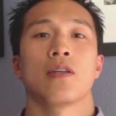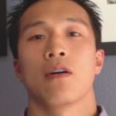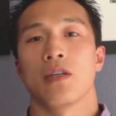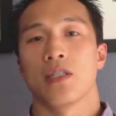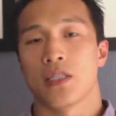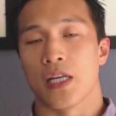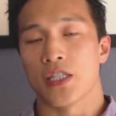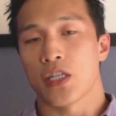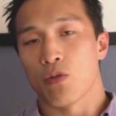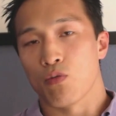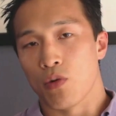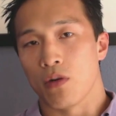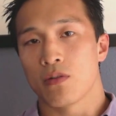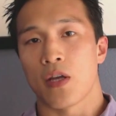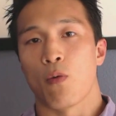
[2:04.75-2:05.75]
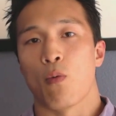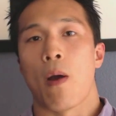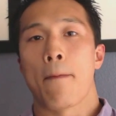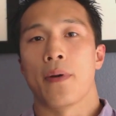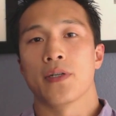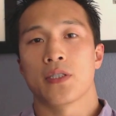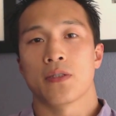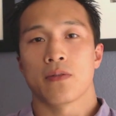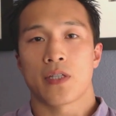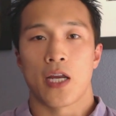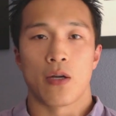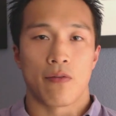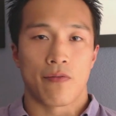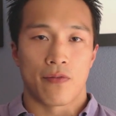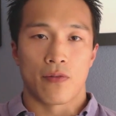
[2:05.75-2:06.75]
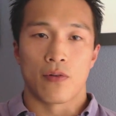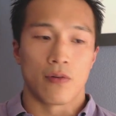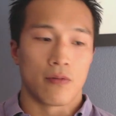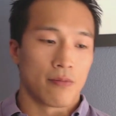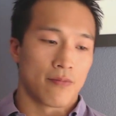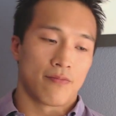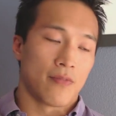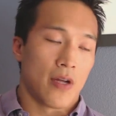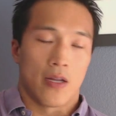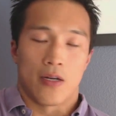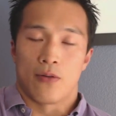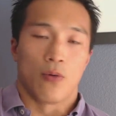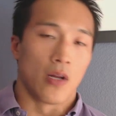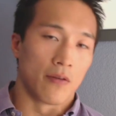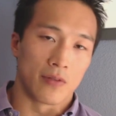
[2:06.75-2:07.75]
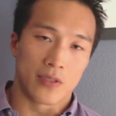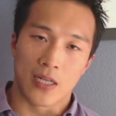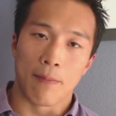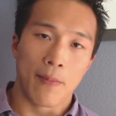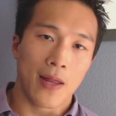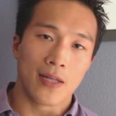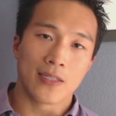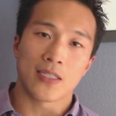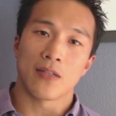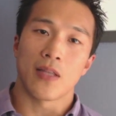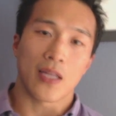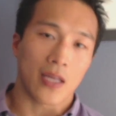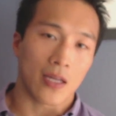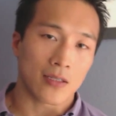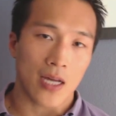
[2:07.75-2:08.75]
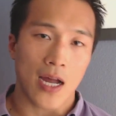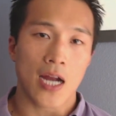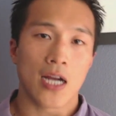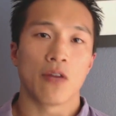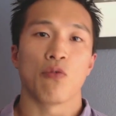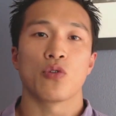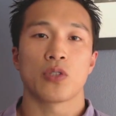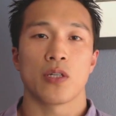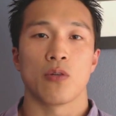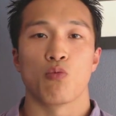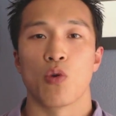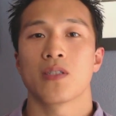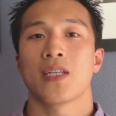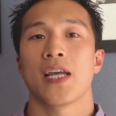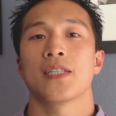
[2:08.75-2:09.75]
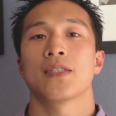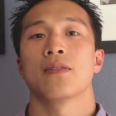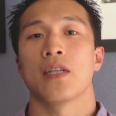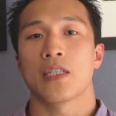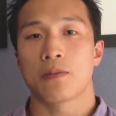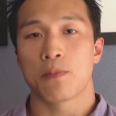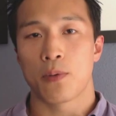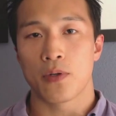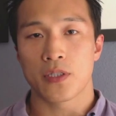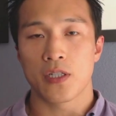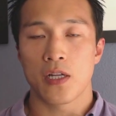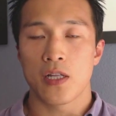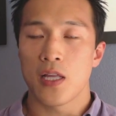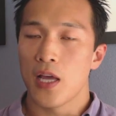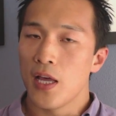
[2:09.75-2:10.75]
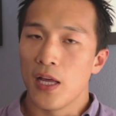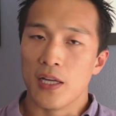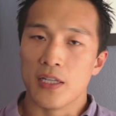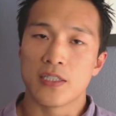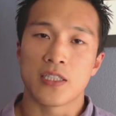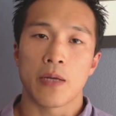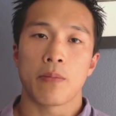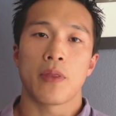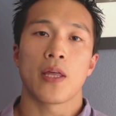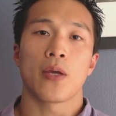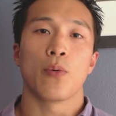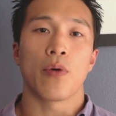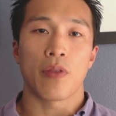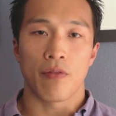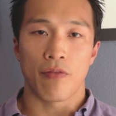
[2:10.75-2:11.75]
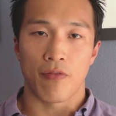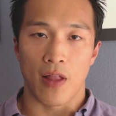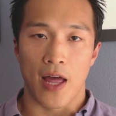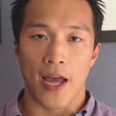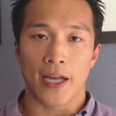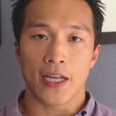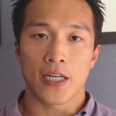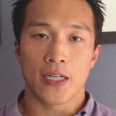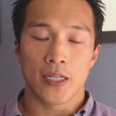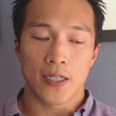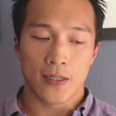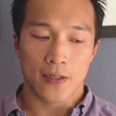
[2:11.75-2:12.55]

So essentially rotate. One person carry for I don't know, whatever 10 minutes. How they get tired, we rotate to the next person. Same thing with the flag.